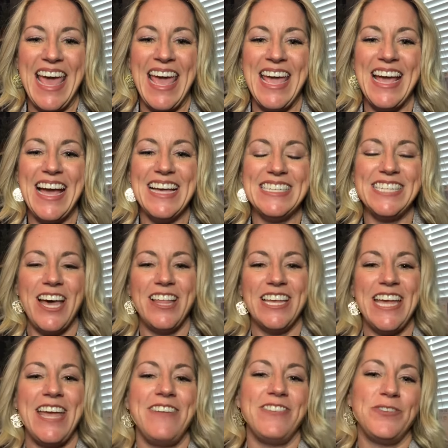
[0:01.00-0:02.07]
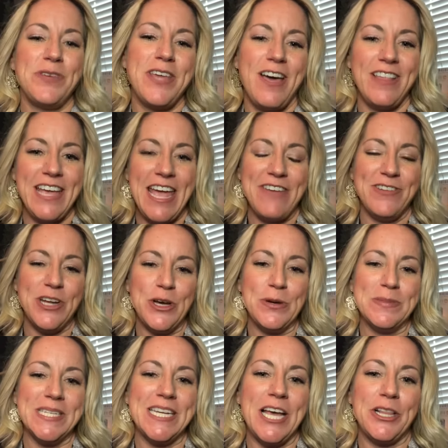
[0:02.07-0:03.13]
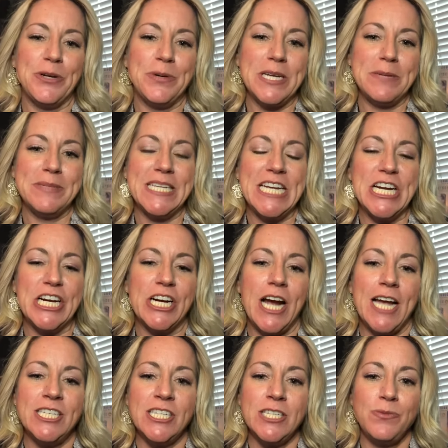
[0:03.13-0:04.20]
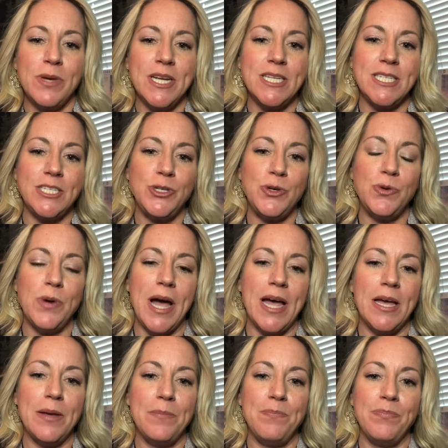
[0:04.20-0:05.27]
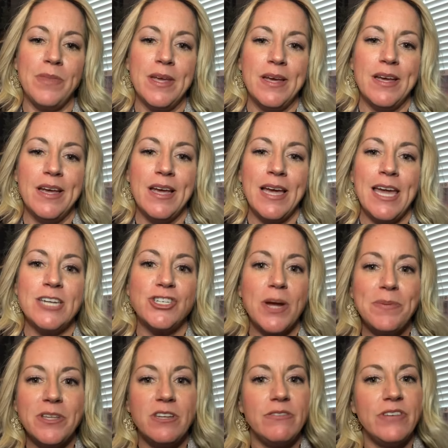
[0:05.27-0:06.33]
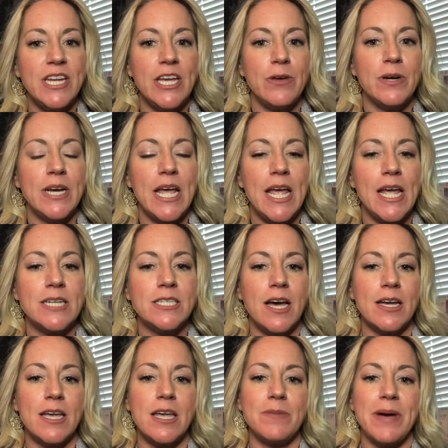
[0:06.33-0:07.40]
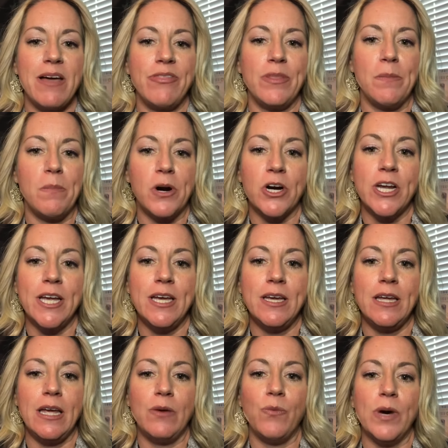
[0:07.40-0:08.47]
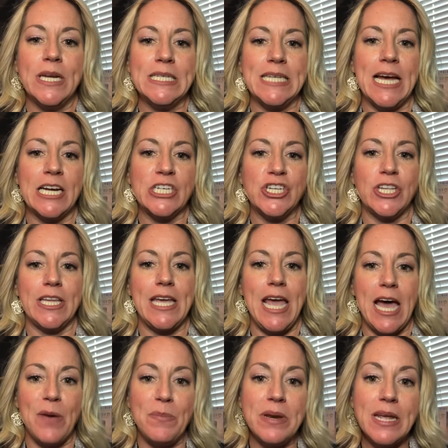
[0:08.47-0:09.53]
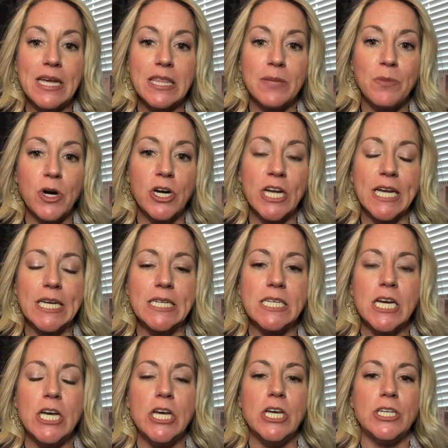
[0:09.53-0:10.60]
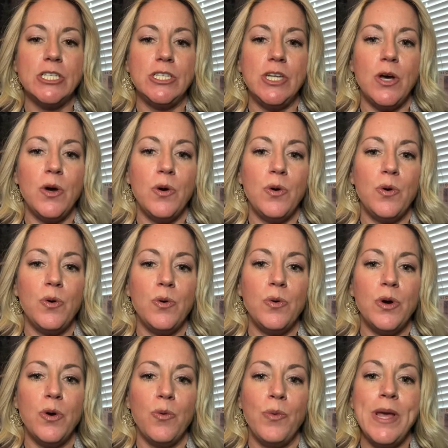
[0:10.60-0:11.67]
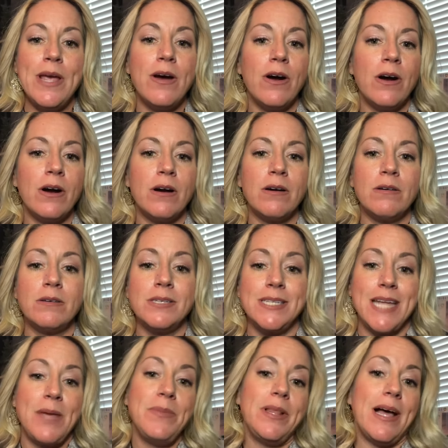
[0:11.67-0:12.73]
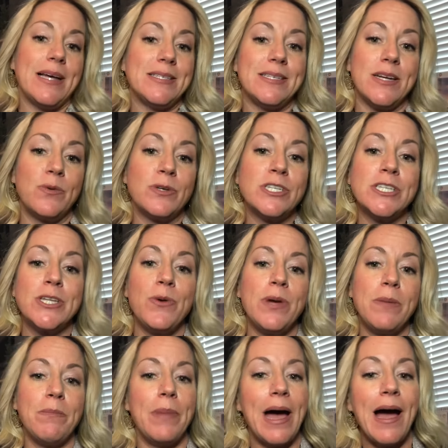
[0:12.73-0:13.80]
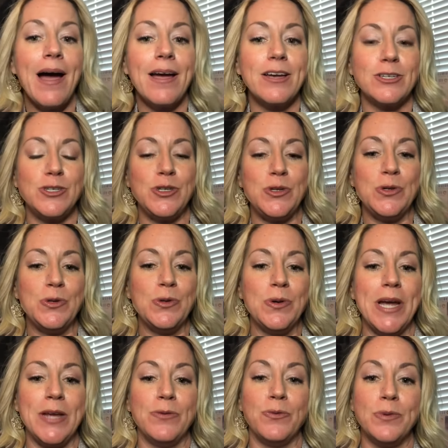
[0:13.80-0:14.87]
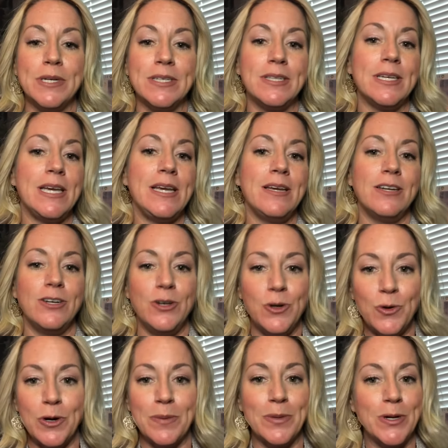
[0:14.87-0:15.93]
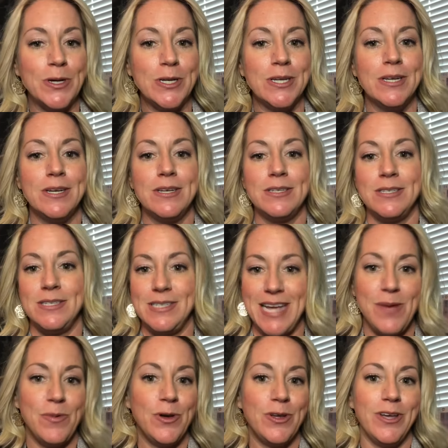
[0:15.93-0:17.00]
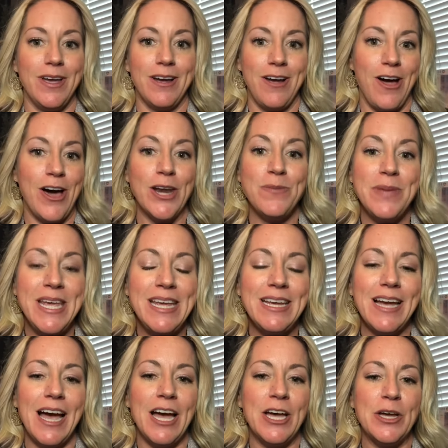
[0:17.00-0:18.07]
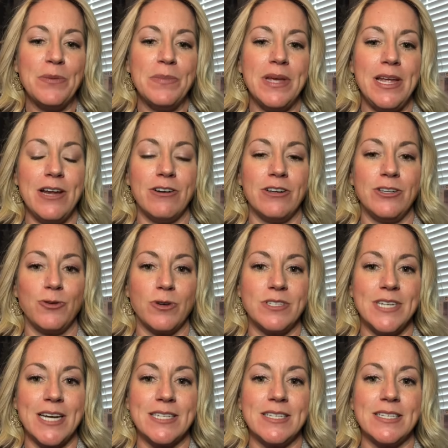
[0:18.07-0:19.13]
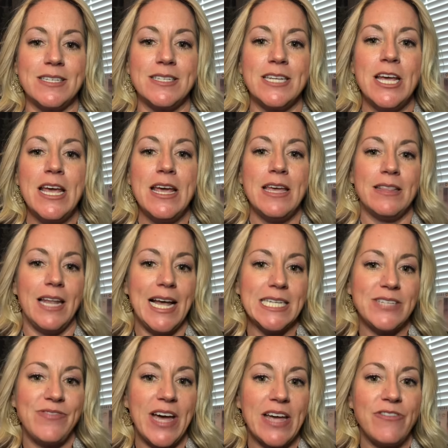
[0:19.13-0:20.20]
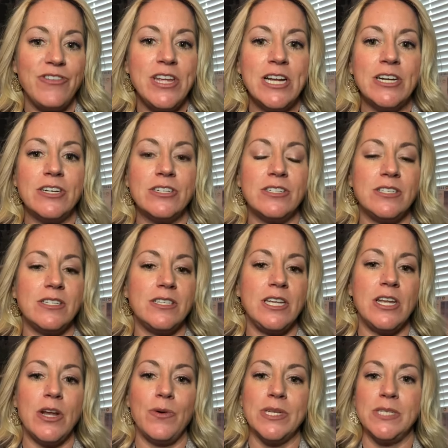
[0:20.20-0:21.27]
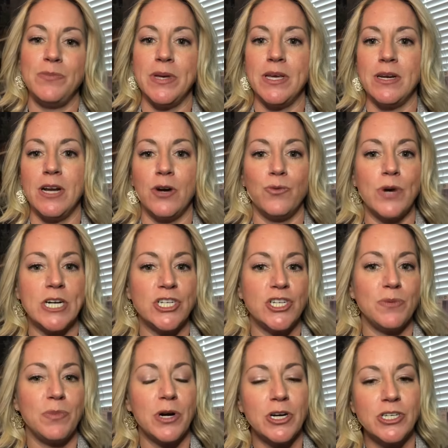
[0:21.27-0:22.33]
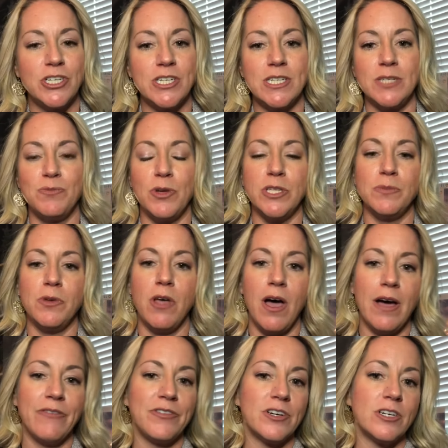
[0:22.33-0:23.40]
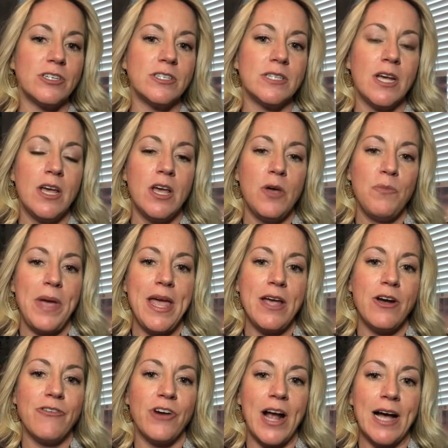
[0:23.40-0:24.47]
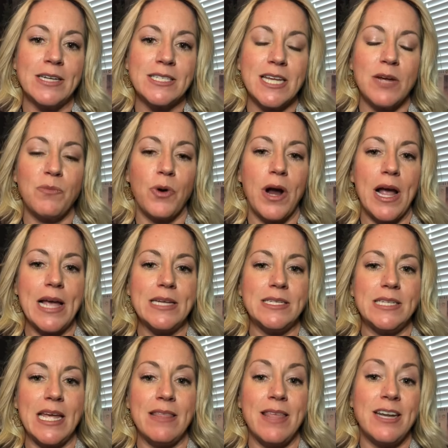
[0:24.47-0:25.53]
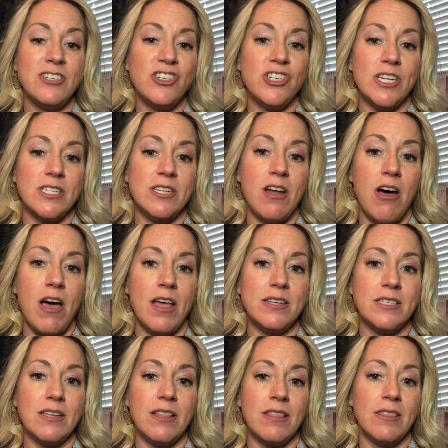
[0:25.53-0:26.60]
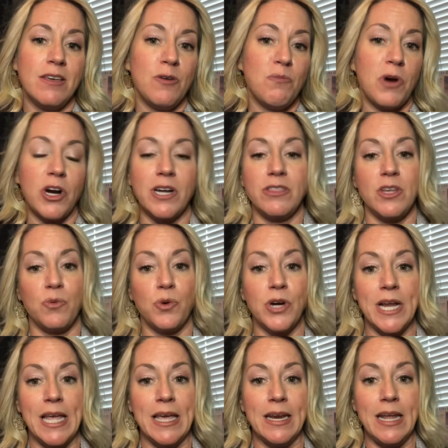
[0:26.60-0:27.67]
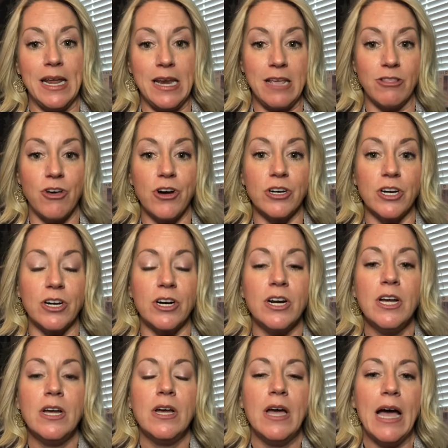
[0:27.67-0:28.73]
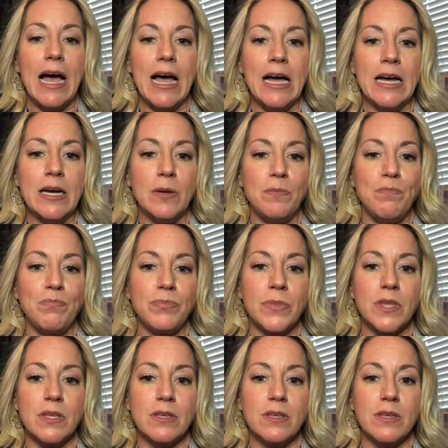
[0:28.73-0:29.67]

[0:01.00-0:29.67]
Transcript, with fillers: Hey guys, Holly Haven with Holly Haven Homes and Keller Williams here. I just wanted to um, kind of drop a little video today talking about the market and what is actually happening in the market. So we are stabilizing. We're just going back to a really normal, stable economy um, here in North Texas. The last five years, you know, it's been a rush to purchase, multiple offers, paying over asking price, and that is just not the market that we're in any longer. Um,